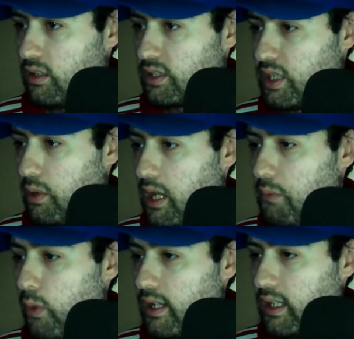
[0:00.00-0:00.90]
So
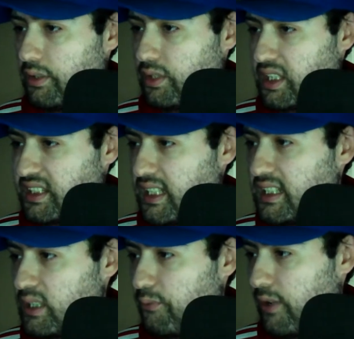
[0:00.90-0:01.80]
in winter, the
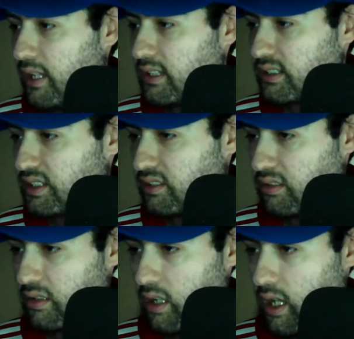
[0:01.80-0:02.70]
season events
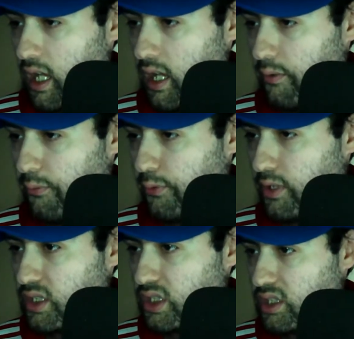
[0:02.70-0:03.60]
for
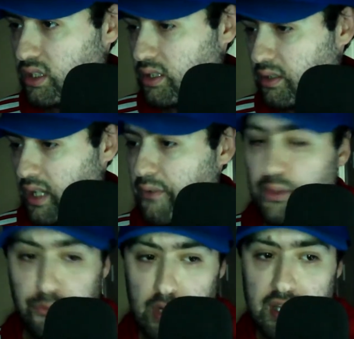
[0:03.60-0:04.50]
the
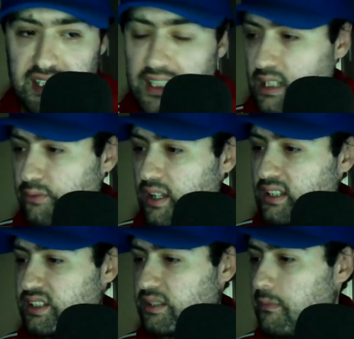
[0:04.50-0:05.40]
free season
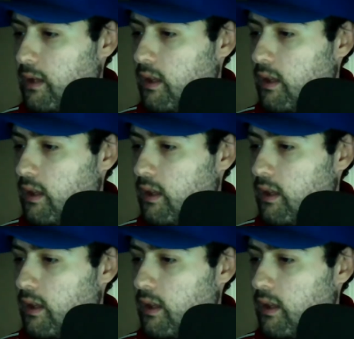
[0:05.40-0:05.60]
events,